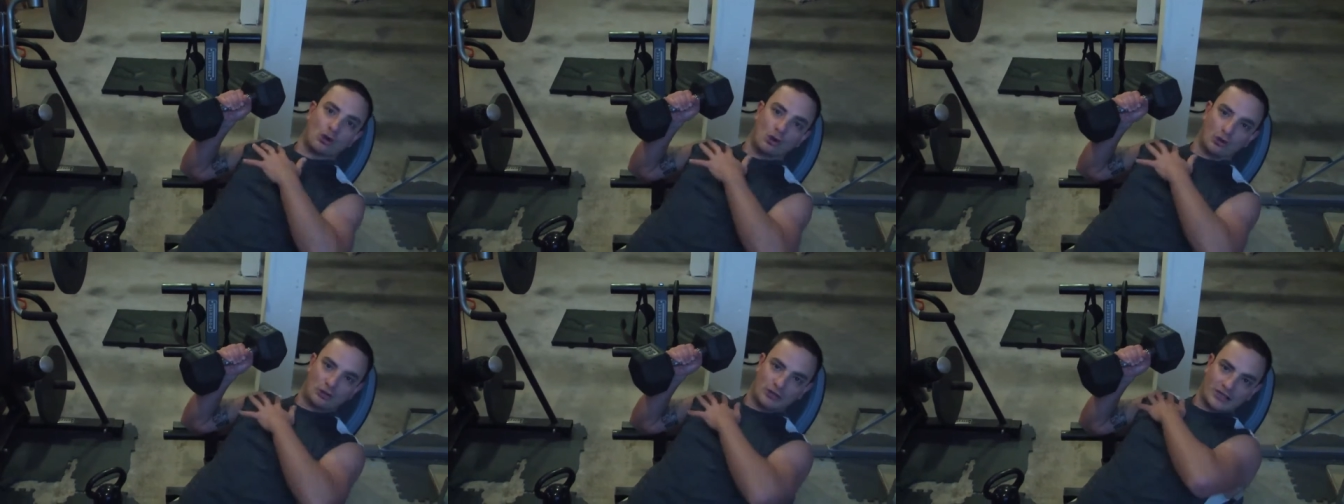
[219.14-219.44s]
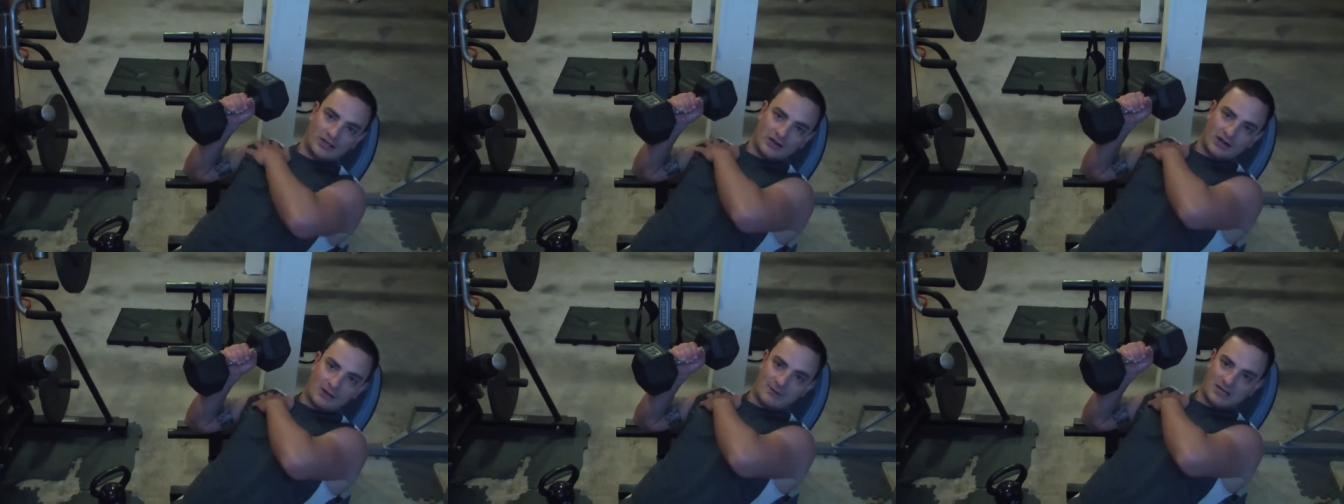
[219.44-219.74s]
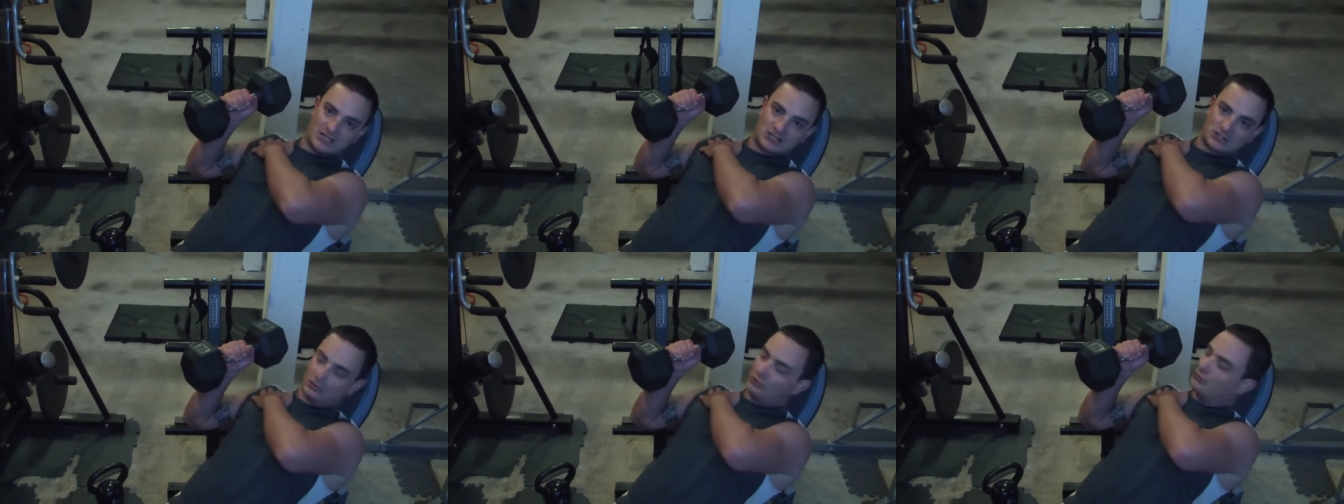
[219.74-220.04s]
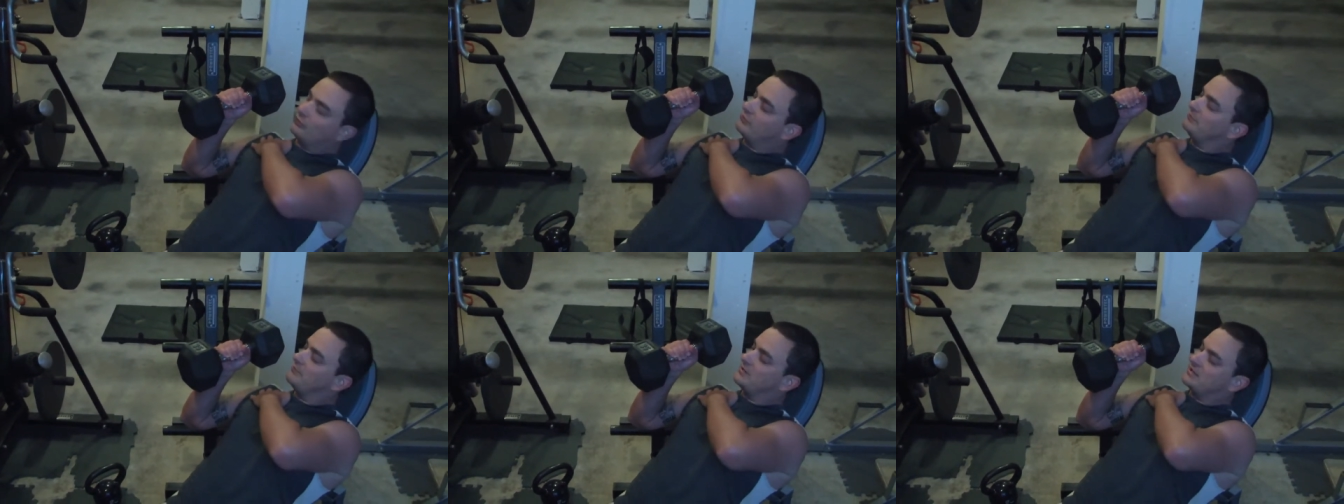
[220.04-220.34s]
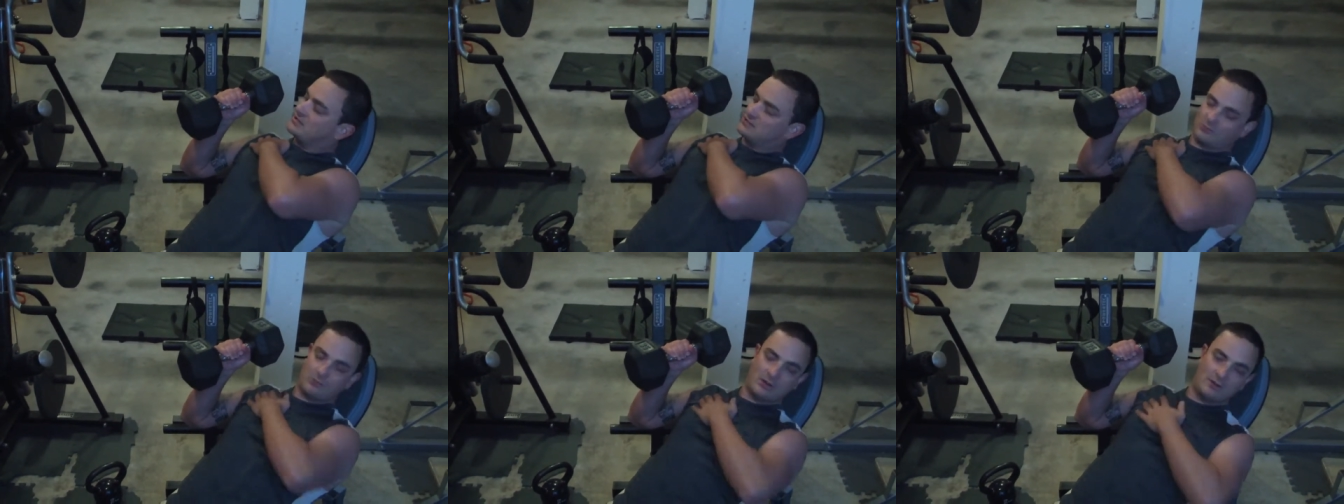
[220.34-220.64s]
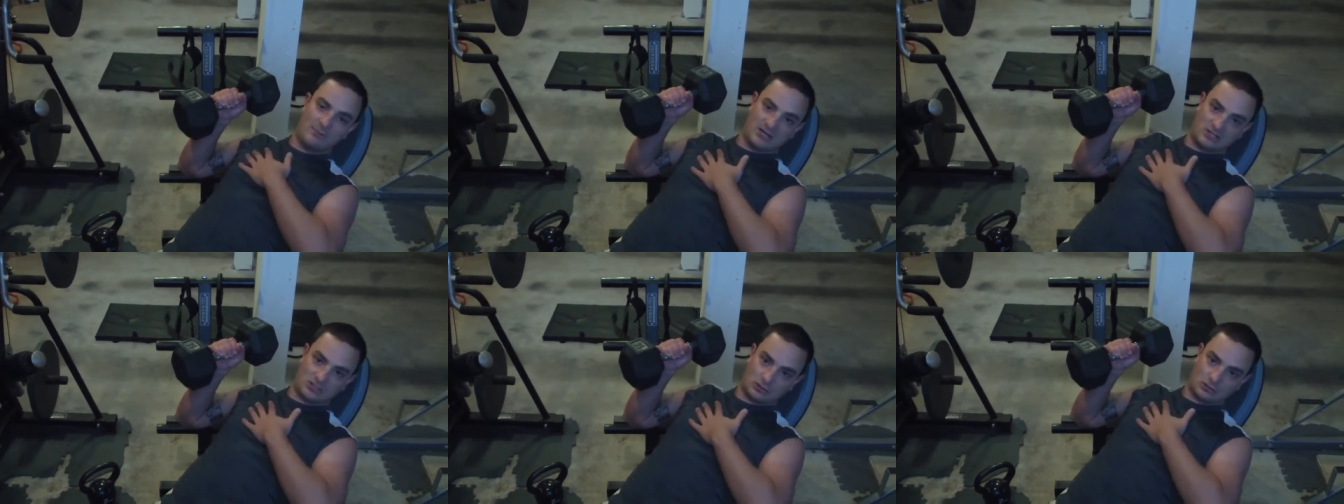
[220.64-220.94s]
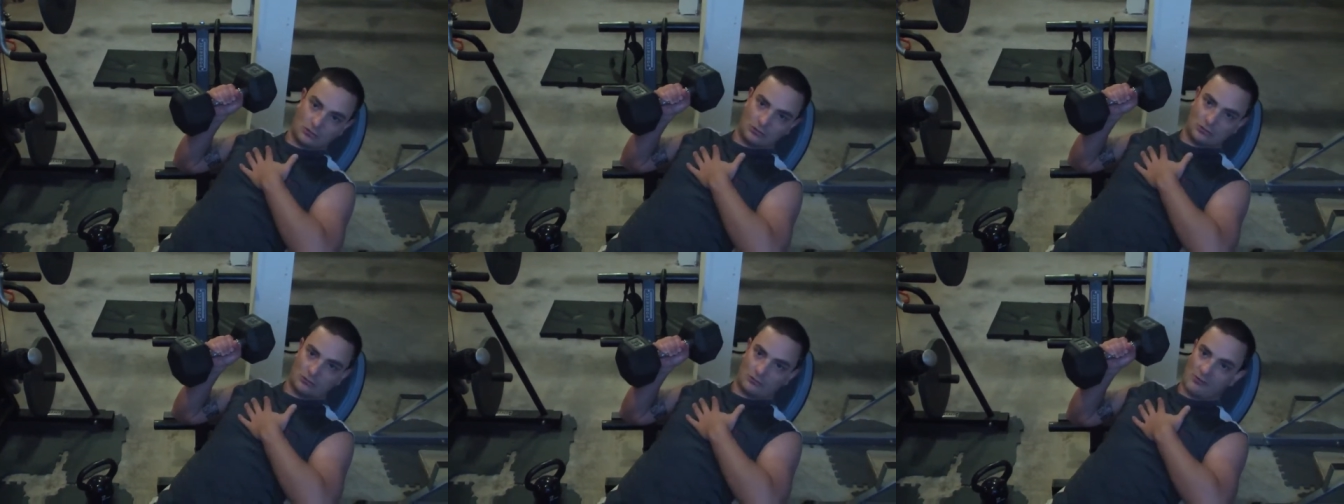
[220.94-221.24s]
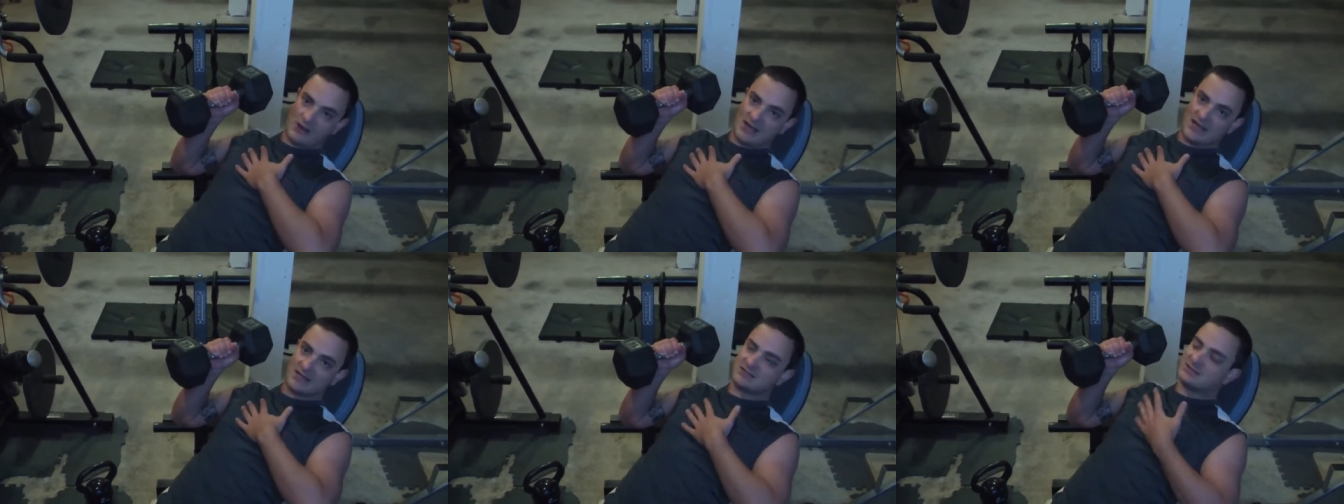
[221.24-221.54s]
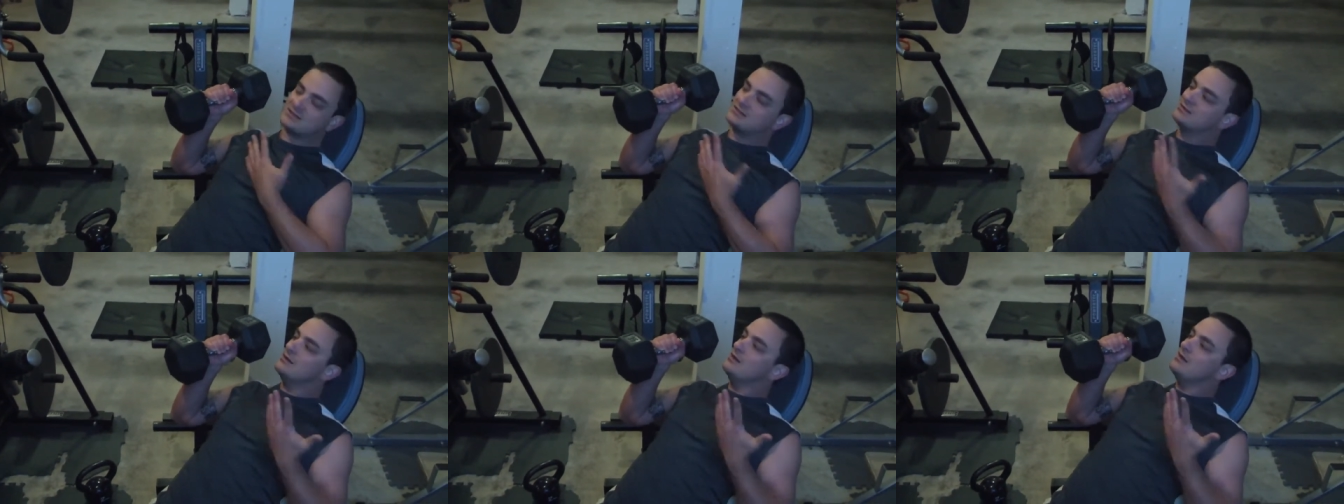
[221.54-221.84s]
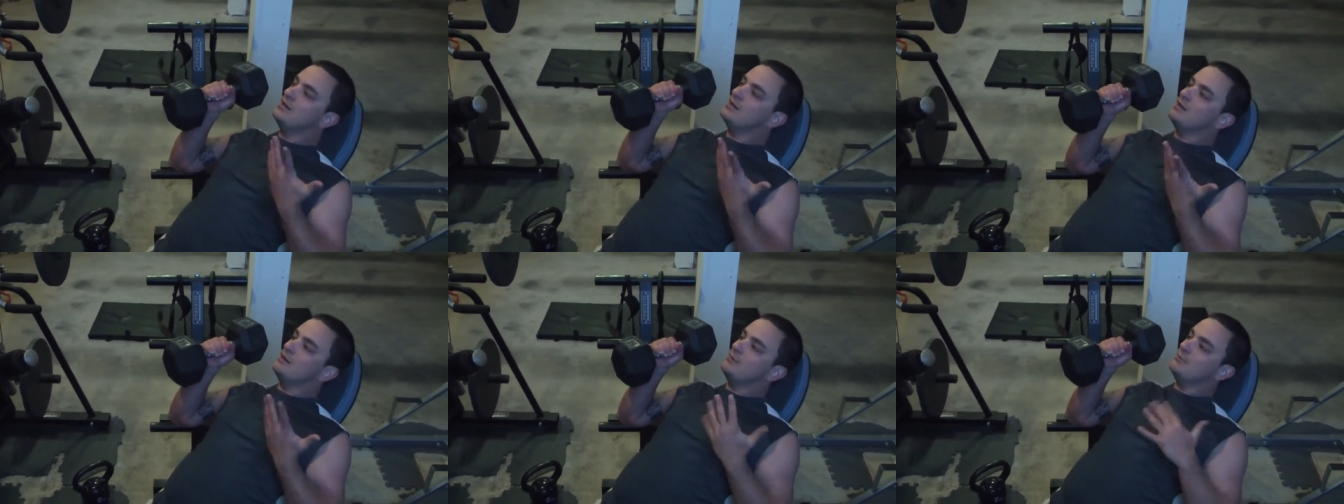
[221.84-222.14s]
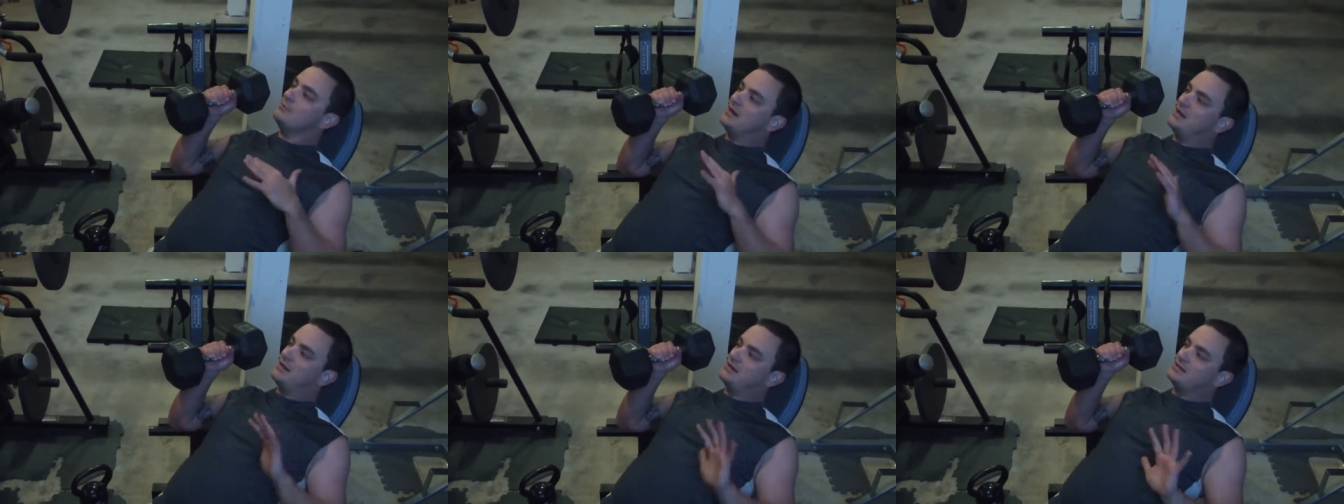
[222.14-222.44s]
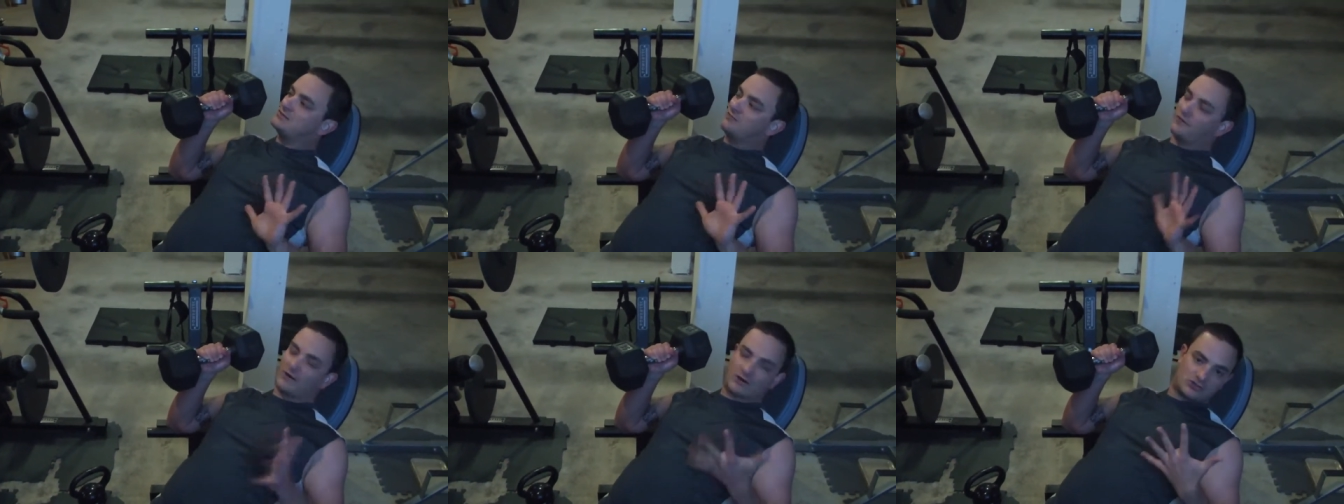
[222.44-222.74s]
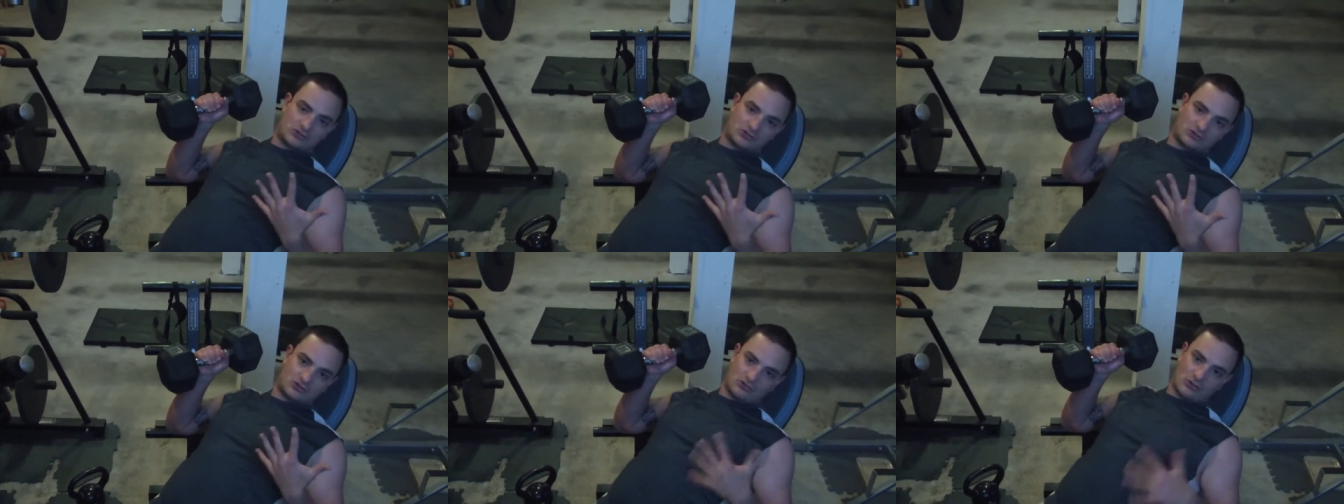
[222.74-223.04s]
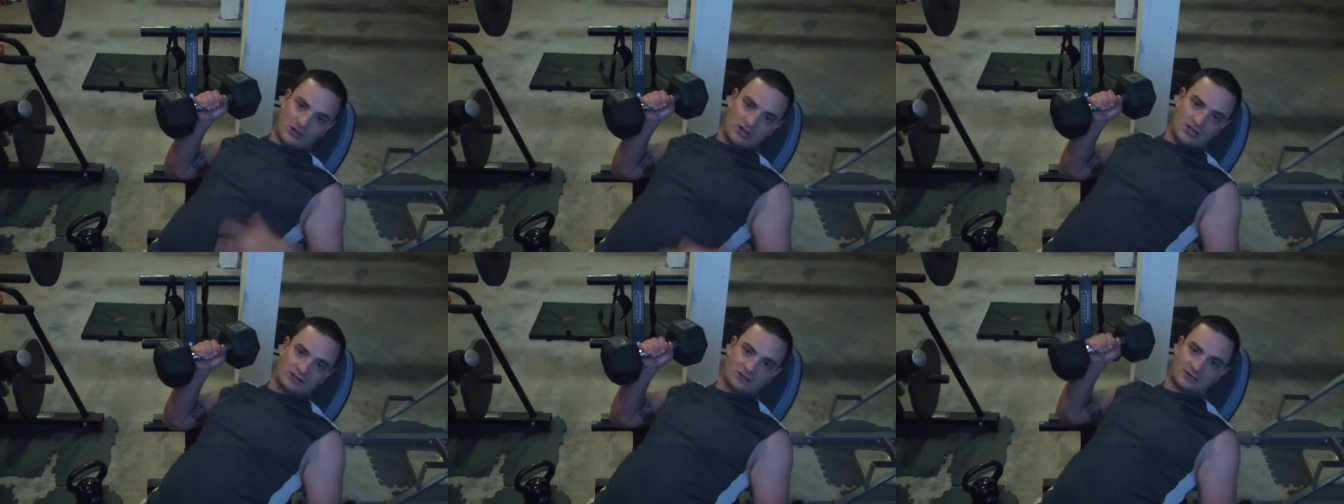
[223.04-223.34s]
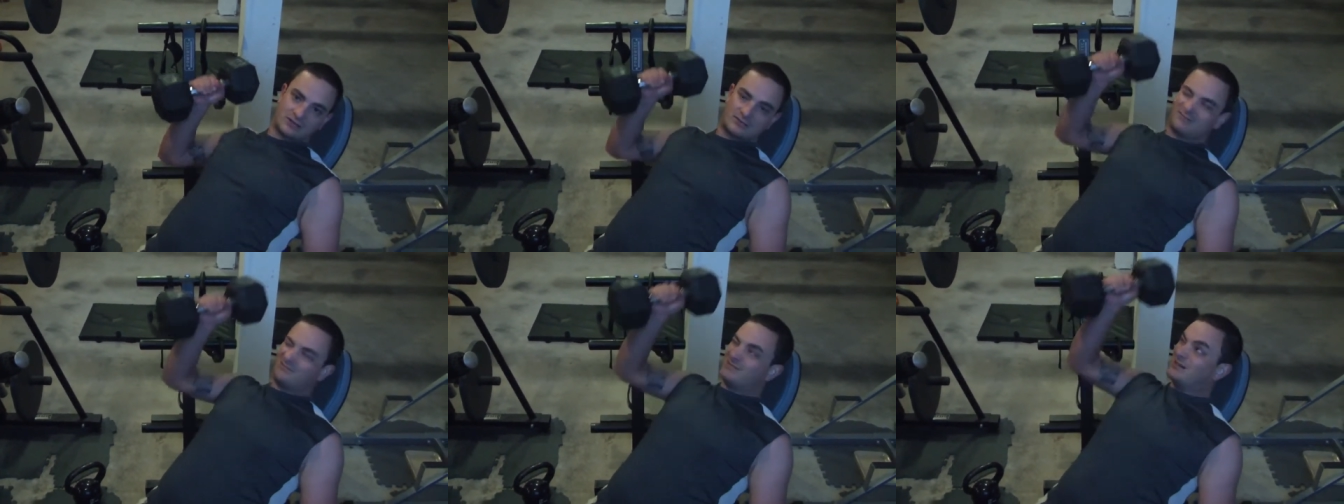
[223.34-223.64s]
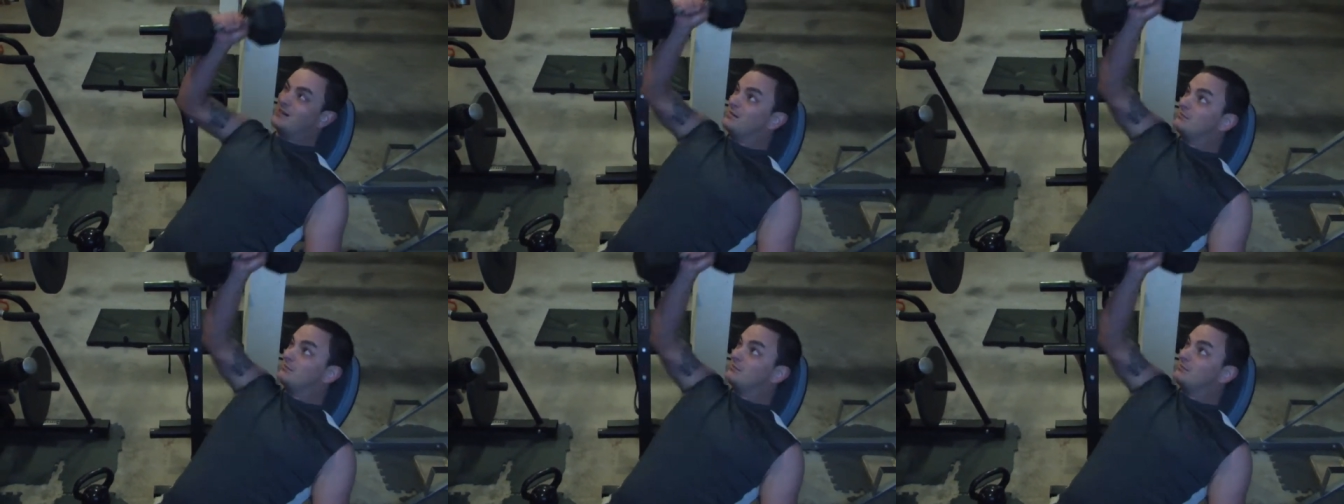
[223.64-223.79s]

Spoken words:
holding it on my shoulder because of the way my shoulder rests. But as far as strength, you